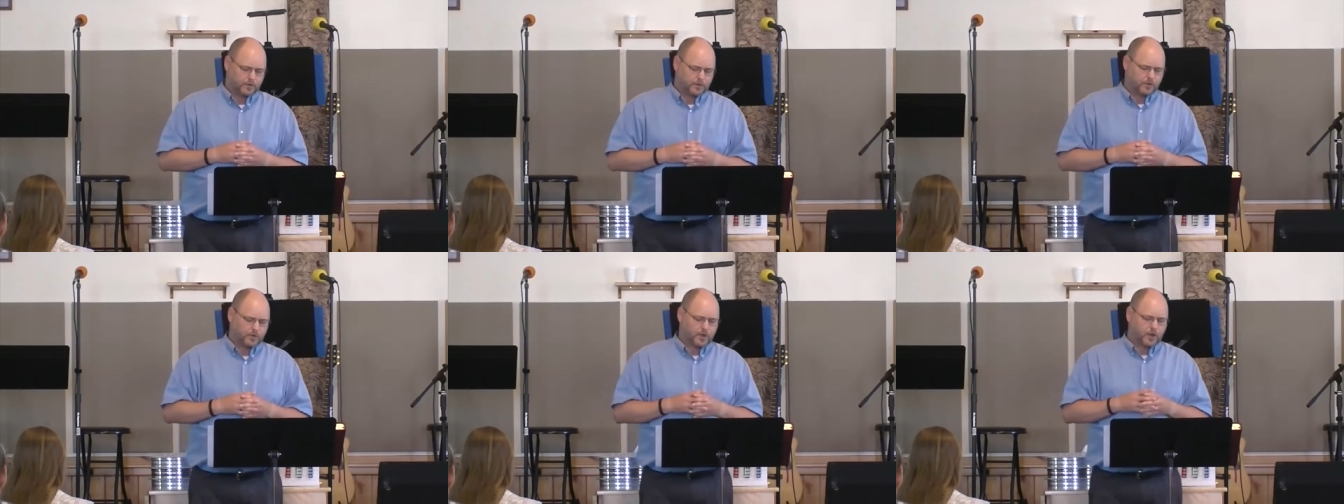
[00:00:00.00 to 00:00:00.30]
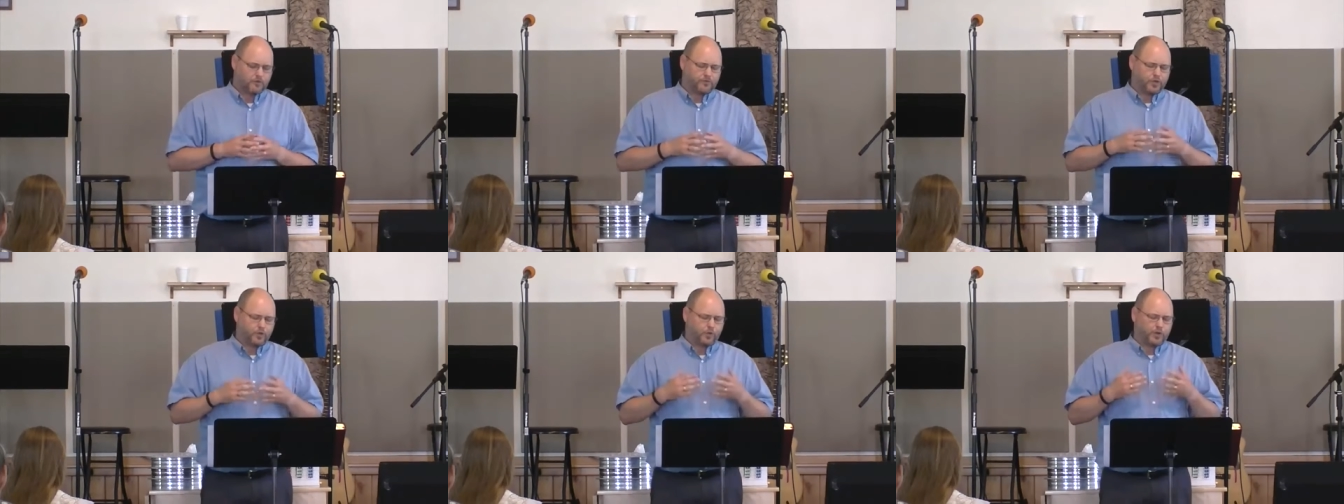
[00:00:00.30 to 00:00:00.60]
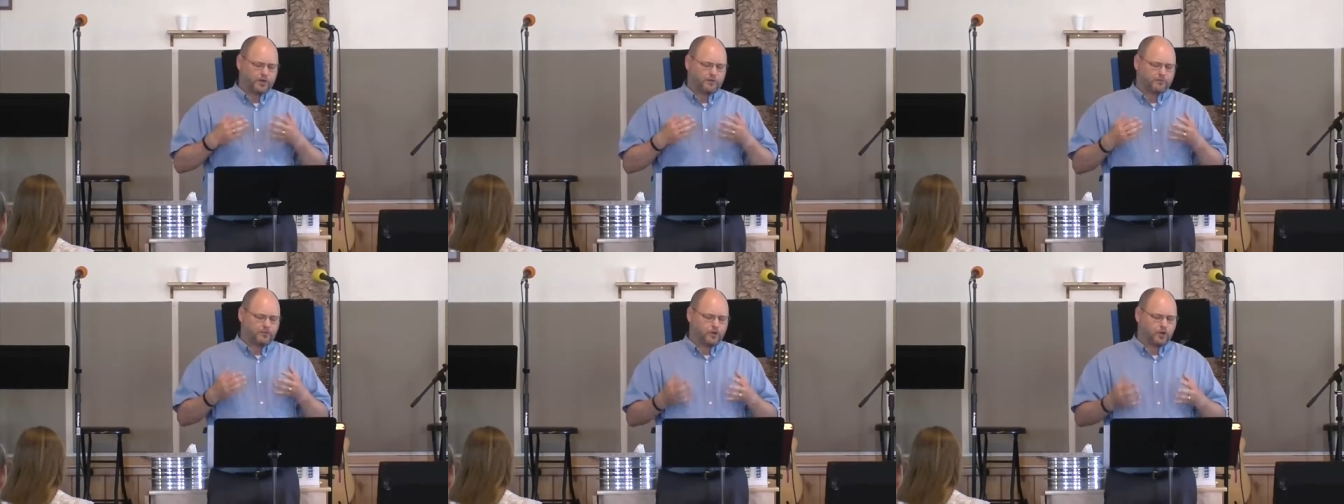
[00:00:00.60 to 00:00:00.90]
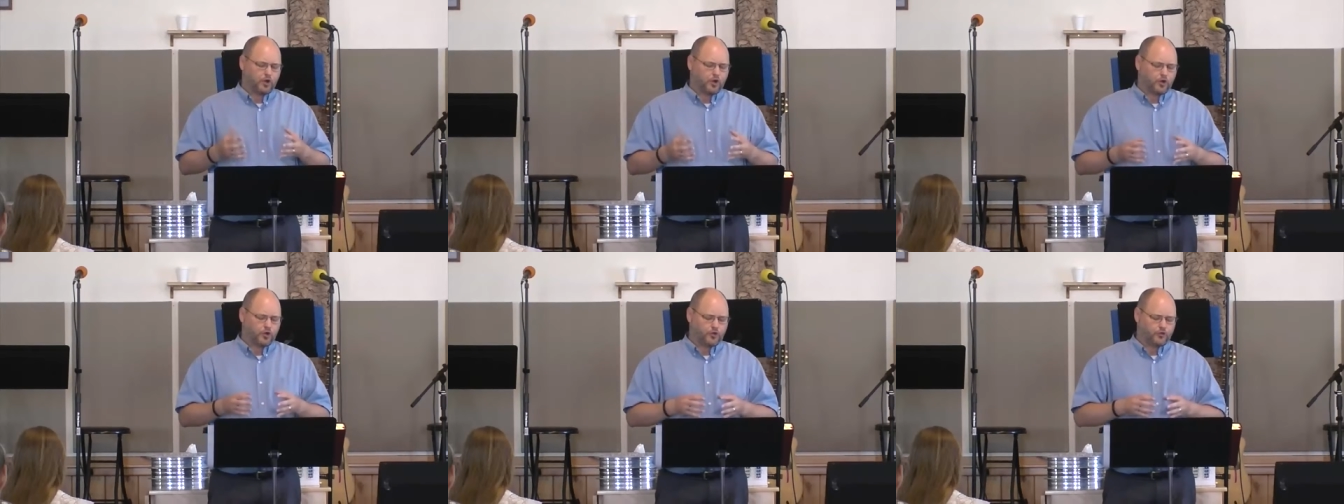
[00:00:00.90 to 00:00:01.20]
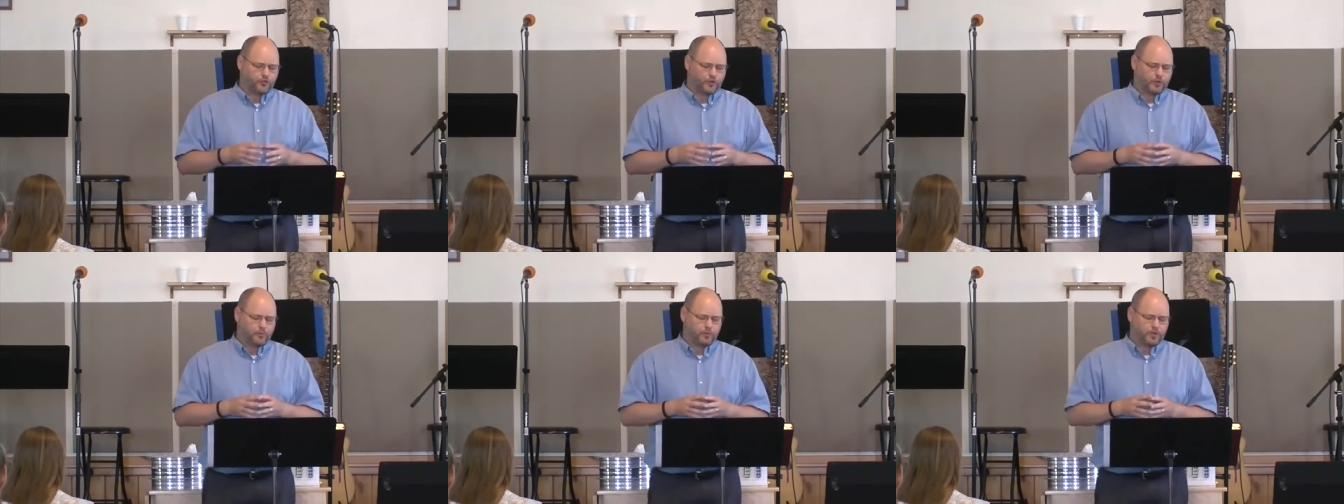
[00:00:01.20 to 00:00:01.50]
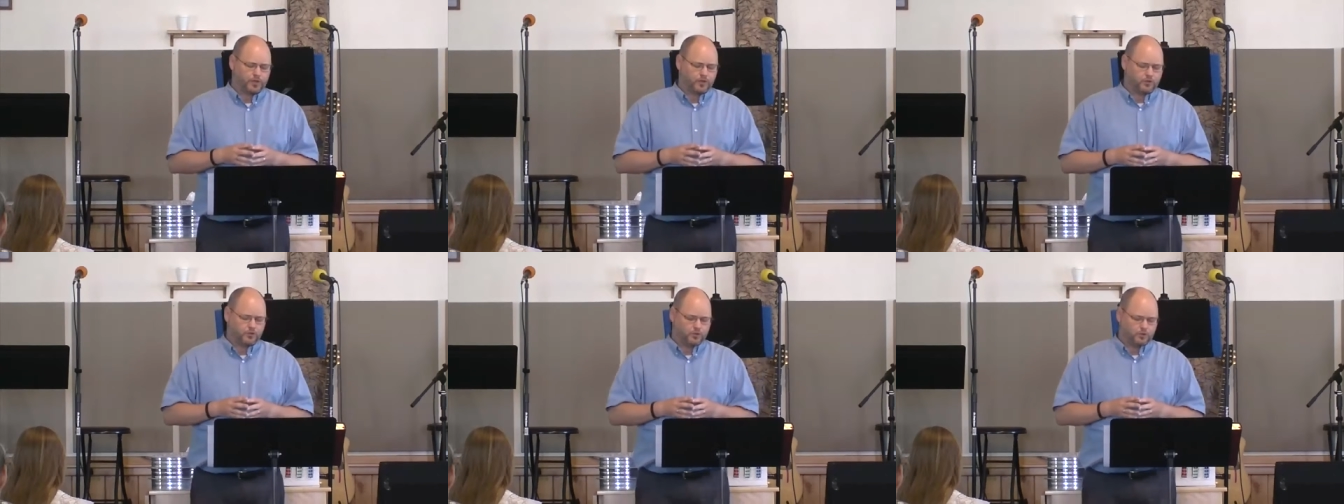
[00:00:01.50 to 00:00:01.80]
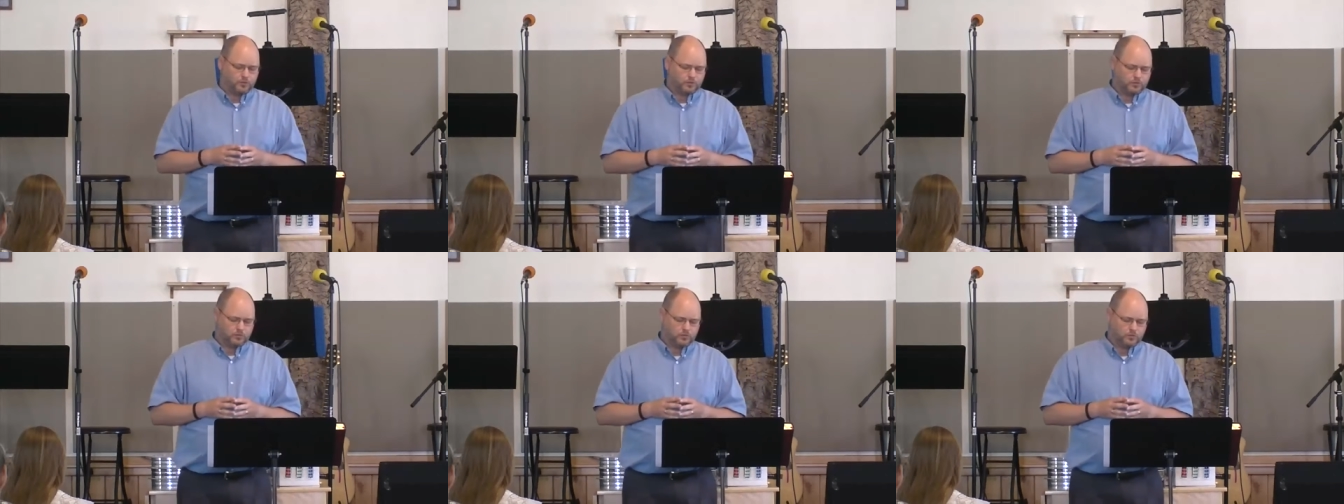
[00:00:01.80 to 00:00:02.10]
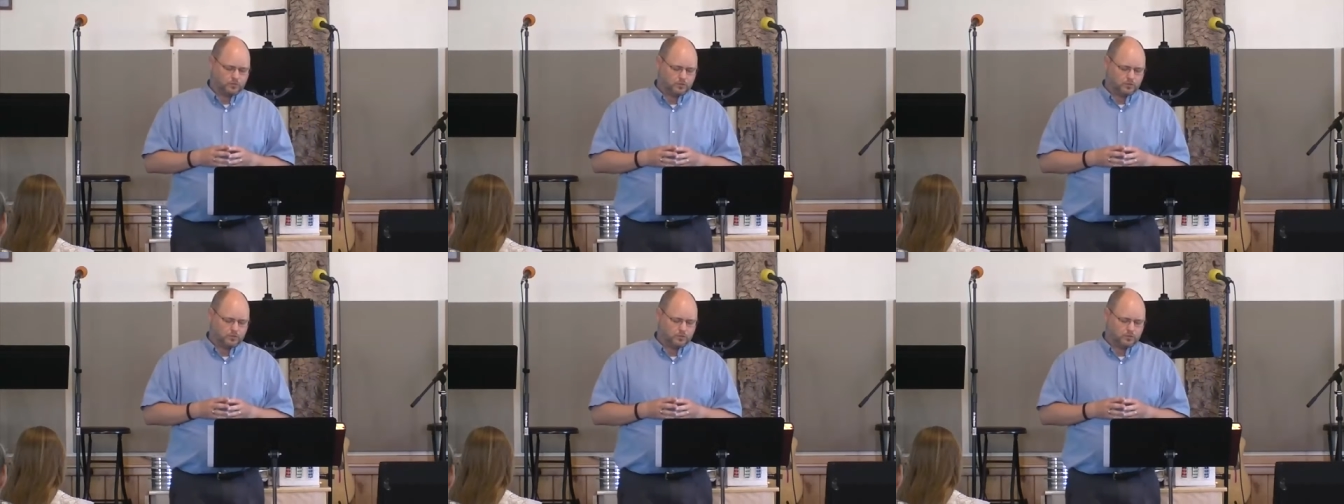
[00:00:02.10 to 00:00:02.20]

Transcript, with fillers: The love that we have learned from you.